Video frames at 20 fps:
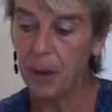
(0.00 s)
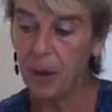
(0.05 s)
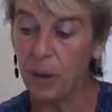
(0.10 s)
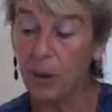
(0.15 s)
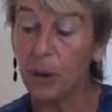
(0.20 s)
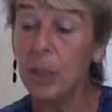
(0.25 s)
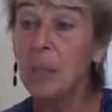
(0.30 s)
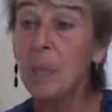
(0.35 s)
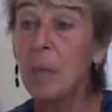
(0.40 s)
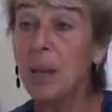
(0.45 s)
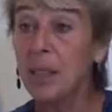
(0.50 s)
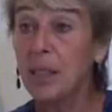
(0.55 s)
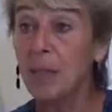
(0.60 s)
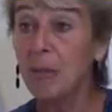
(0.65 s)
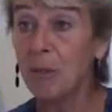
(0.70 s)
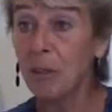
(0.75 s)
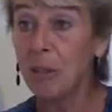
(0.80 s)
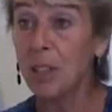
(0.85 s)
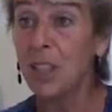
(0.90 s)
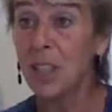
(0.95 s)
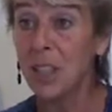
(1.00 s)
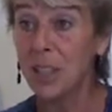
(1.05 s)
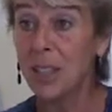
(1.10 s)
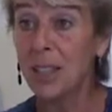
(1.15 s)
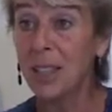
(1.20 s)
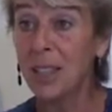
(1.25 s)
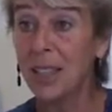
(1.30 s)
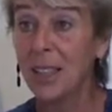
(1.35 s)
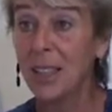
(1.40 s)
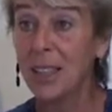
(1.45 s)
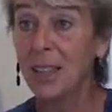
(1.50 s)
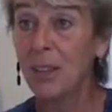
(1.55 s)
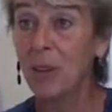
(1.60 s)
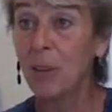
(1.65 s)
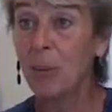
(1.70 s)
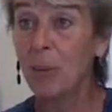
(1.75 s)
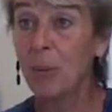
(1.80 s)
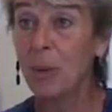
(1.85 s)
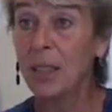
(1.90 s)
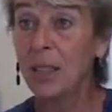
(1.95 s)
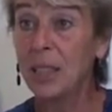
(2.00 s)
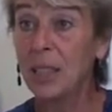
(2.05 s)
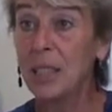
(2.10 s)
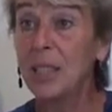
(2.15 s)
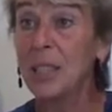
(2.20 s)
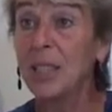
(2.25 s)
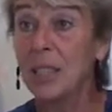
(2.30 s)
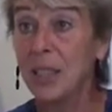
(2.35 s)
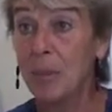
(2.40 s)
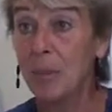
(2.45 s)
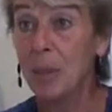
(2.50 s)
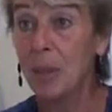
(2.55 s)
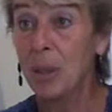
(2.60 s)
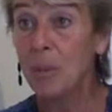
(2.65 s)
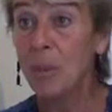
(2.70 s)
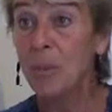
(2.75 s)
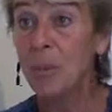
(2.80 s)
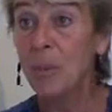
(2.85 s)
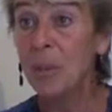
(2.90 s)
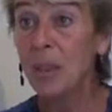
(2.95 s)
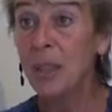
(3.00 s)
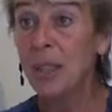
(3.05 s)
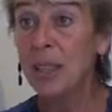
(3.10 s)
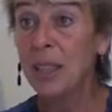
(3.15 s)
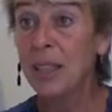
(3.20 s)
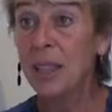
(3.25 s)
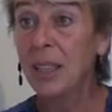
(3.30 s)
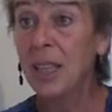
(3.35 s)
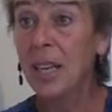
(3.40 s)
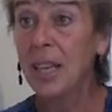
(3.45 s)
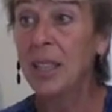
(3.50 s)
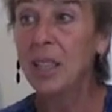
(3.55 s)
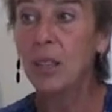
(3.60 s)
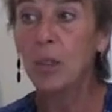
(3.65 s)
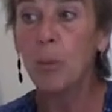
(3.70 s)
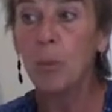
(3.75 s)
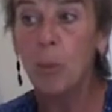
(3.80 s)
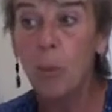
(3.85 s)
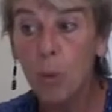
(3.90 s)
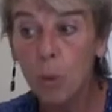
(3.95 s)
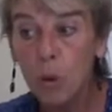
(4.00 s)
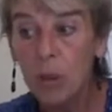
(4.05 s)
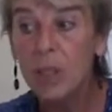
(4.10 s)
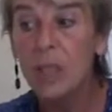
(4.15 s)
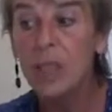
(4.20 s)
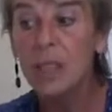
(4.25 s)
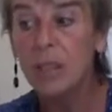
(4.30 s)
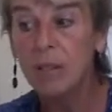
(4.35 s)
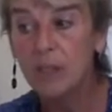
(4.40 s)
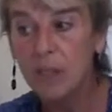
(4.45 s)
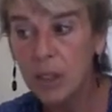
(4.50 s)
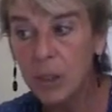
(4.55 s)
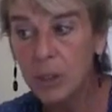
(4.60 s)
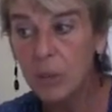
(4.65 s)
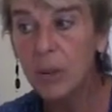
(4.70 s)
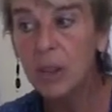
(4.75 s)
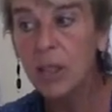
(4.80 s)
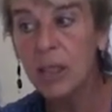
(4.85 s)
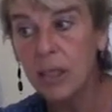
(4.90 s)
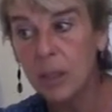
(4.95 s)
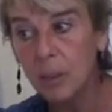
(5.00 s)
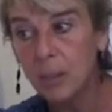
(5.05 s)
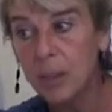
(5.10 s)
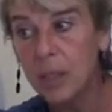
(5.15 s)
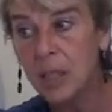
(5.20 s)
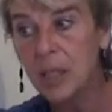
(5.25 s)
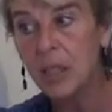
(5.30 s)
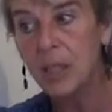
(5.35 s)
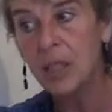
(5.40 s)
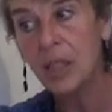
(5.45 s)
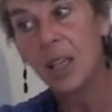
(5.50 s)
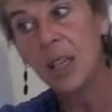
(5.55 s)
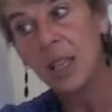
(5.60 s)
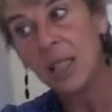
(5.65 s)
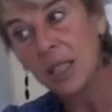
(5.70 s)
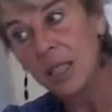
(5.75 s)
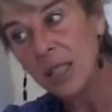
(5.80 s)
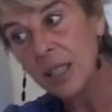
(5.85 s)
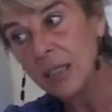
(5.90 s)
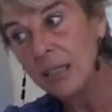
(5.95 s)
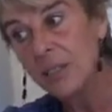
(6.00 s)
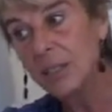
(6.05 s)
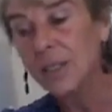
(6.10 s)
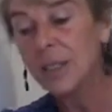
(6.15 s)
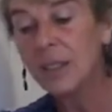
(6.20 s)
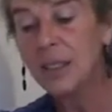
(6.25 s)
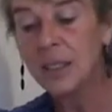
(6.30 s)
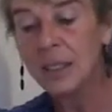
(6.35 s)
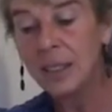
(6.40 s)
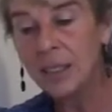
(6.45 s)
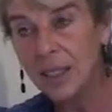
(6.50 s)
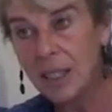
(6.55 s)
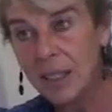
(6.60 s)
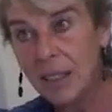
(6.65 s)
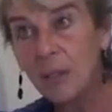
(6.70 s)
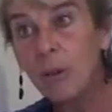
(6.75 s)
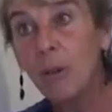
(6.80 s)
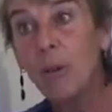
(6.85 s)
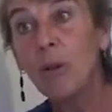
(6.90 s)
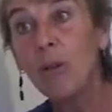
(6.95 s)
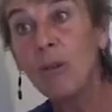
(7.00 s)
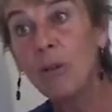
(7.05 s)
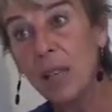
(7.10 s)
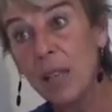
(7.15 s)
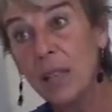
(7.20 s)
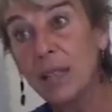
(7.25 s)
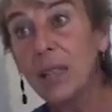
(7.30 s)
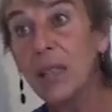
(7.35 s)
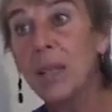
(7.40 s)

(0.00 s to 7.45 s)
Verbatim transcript: Only my definition of what is the simillimum eh, and is the most individual in the patient evolved and